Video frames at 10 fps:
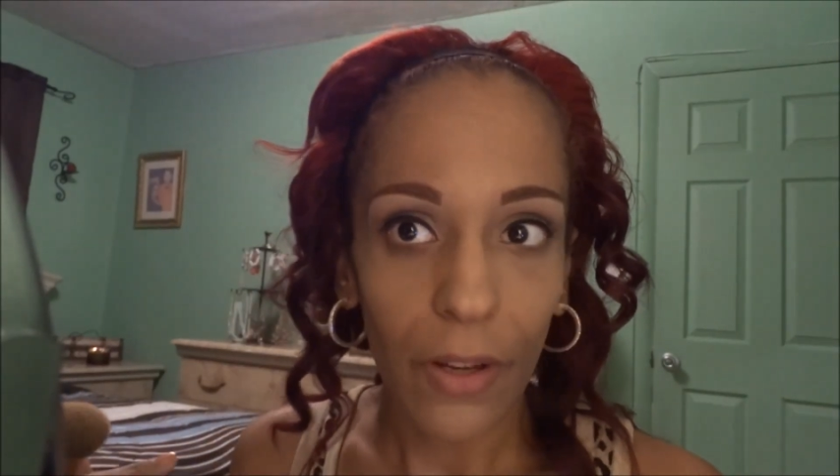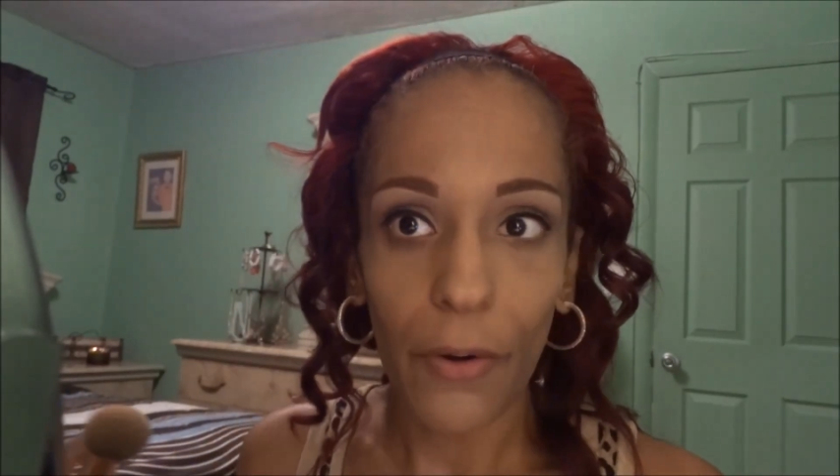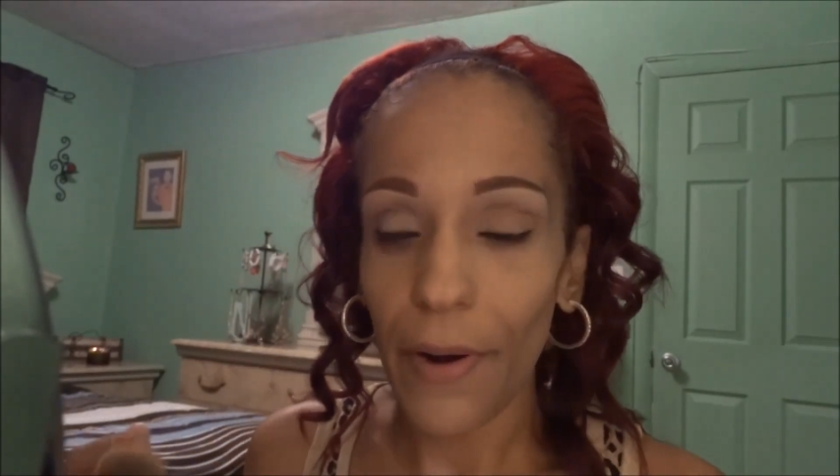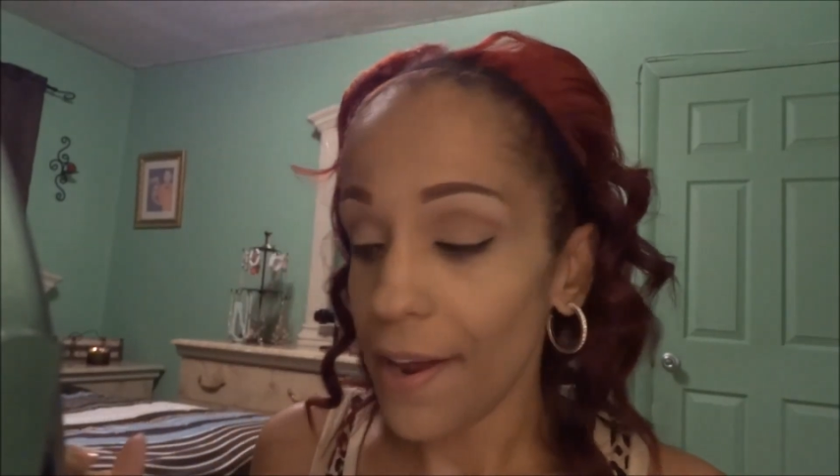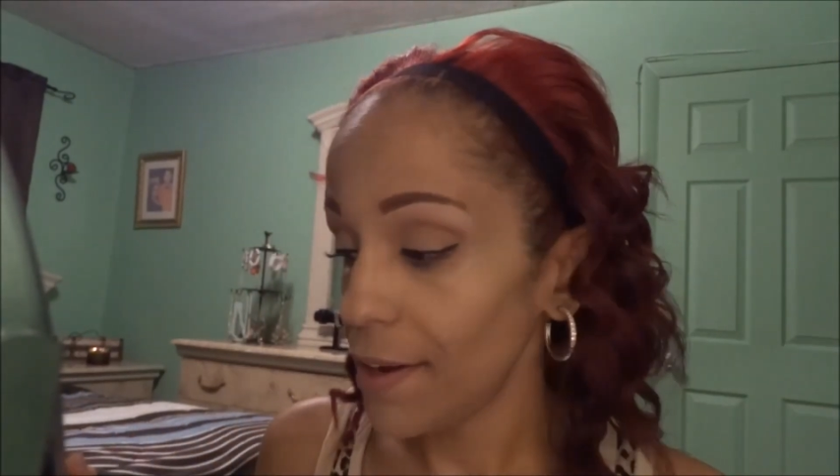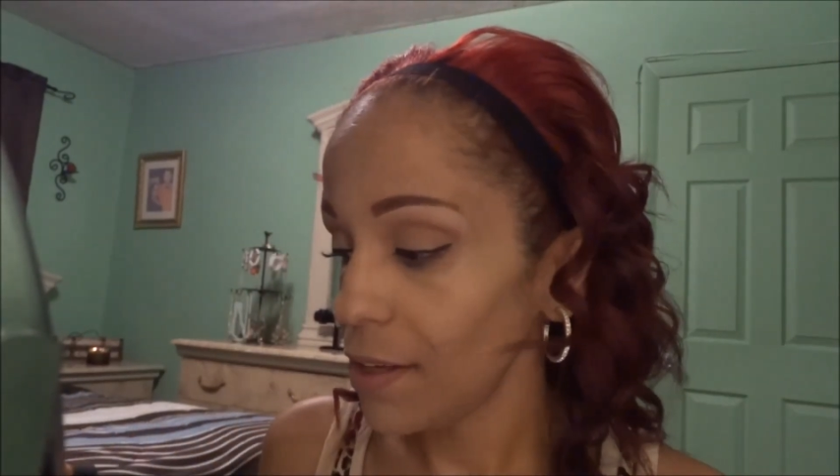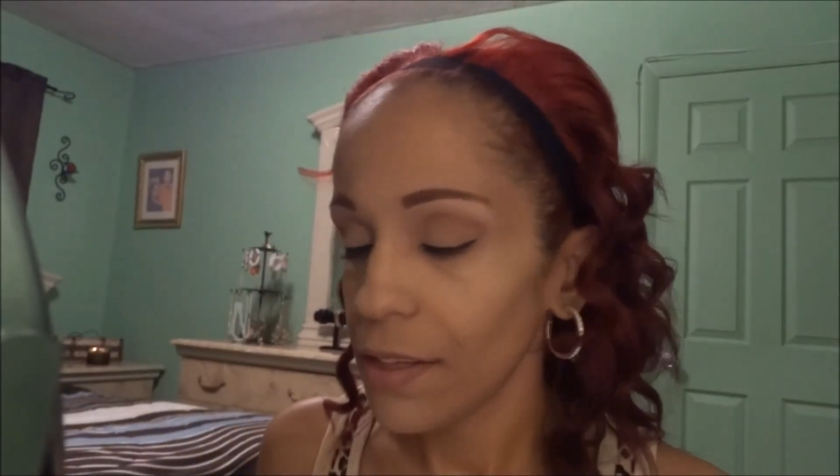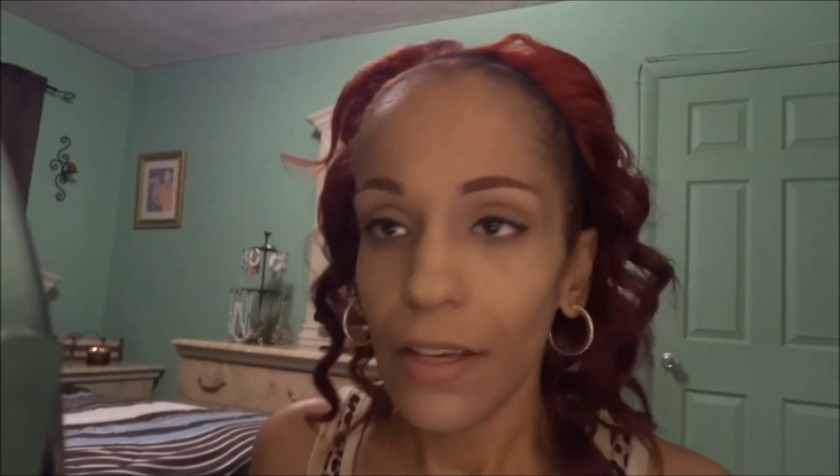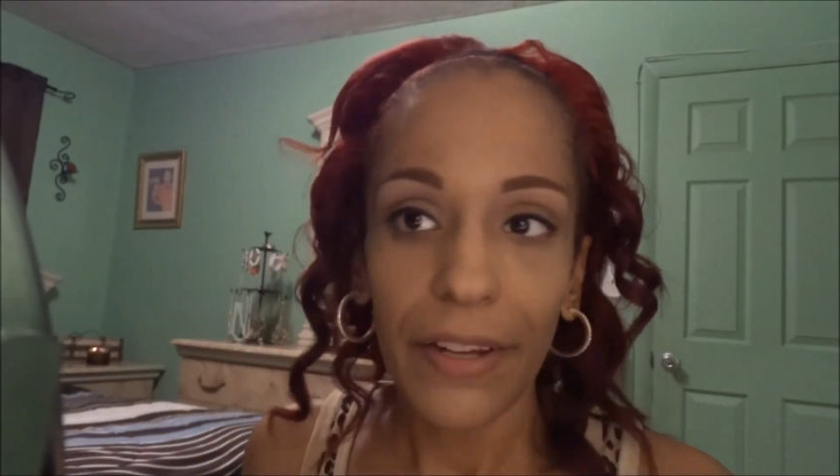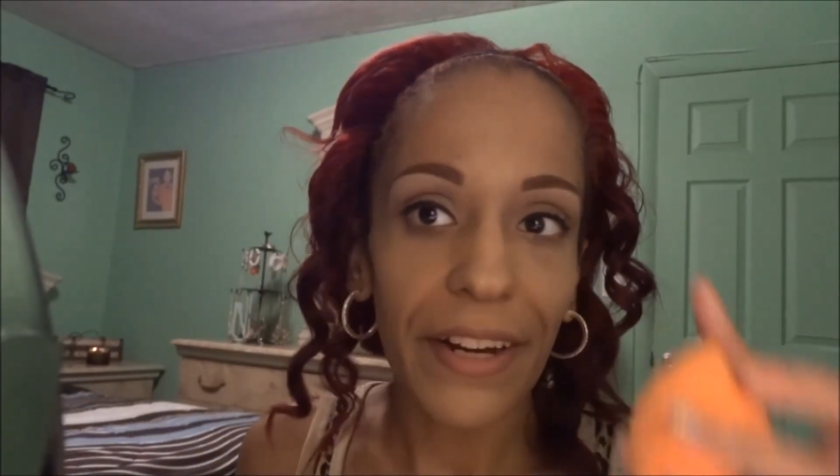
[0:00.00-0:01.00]
Alright.
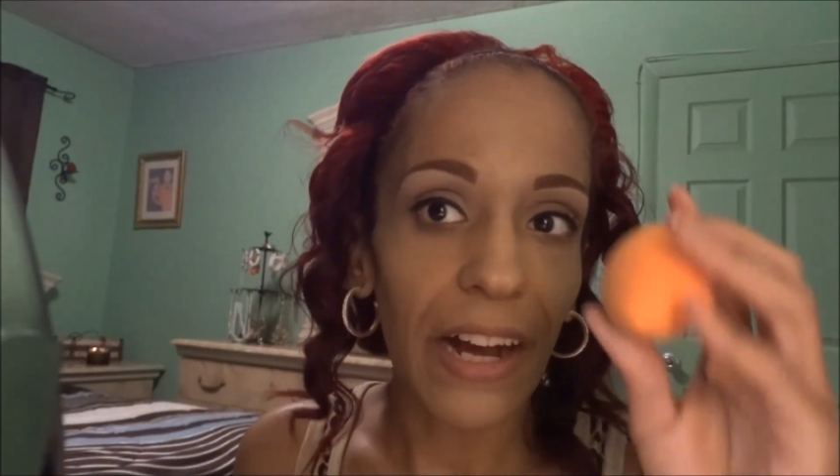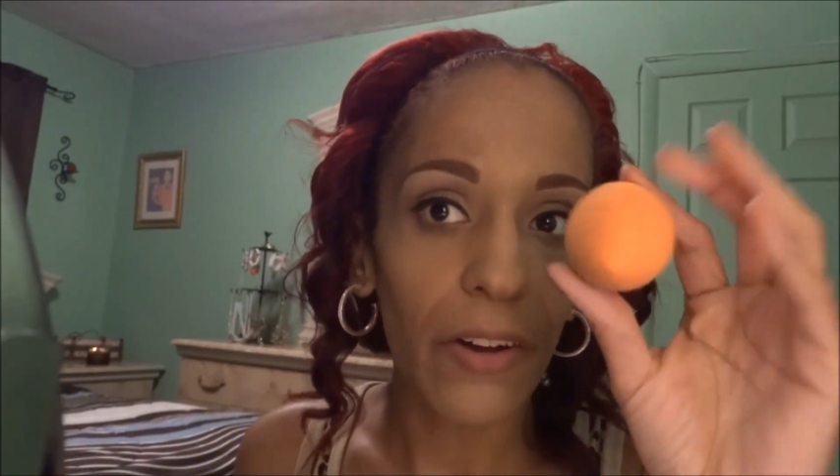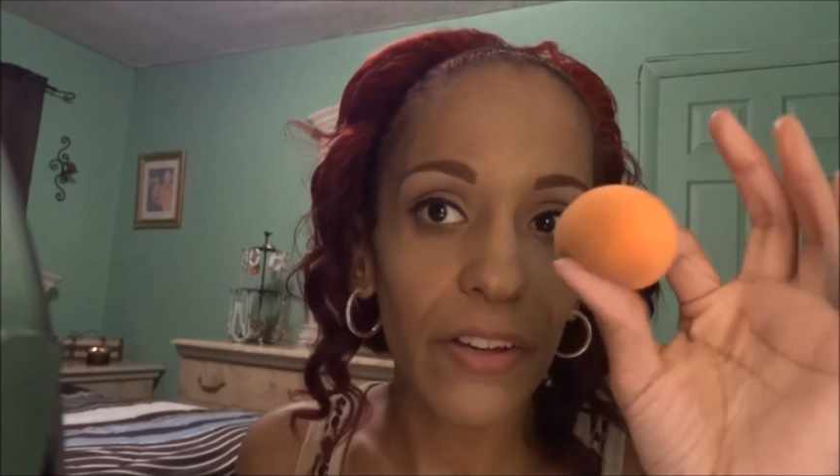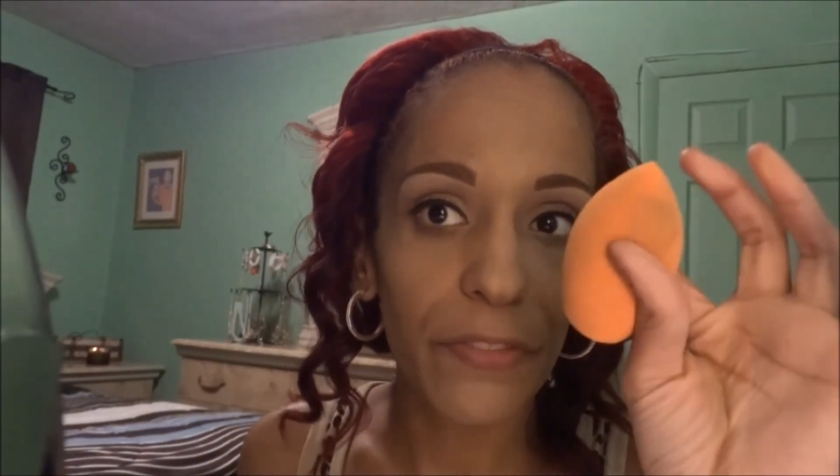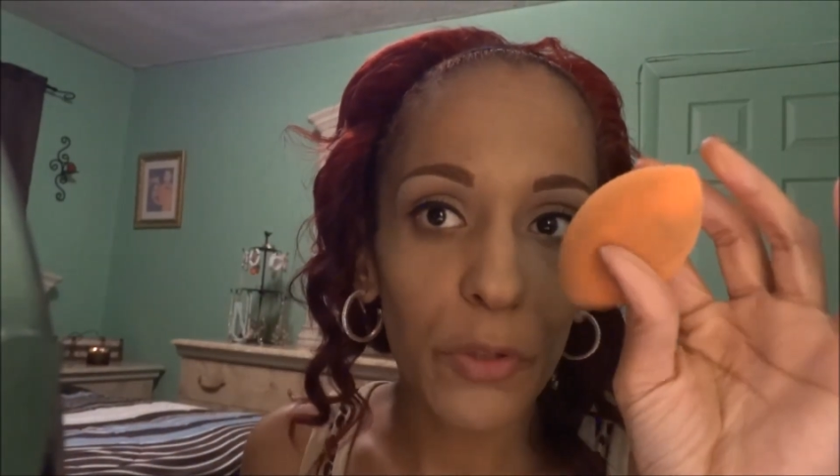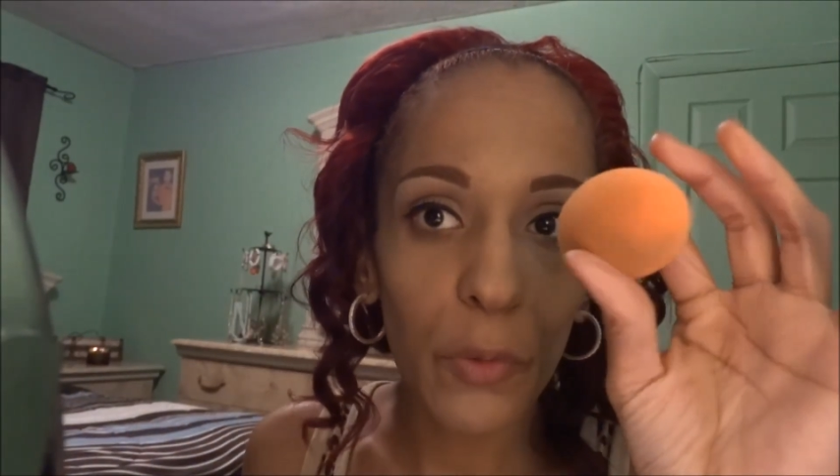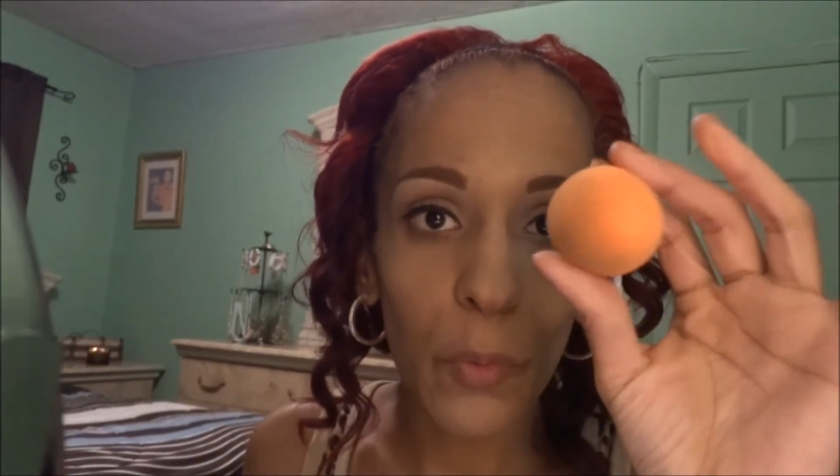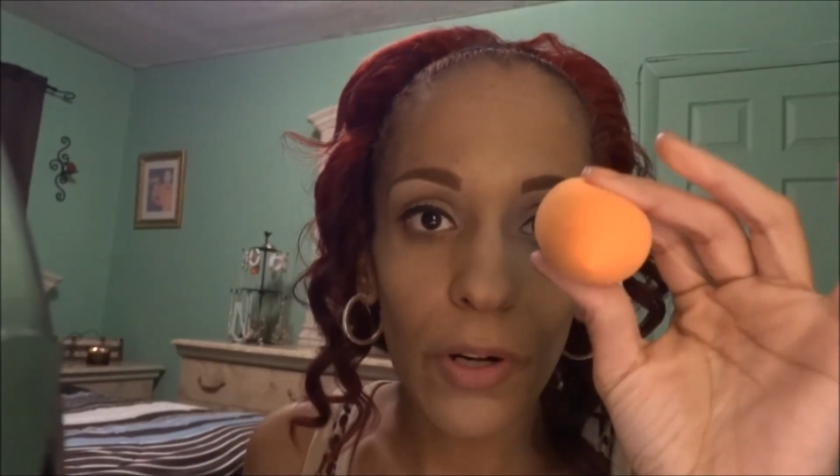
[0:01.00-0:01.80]
Now, if you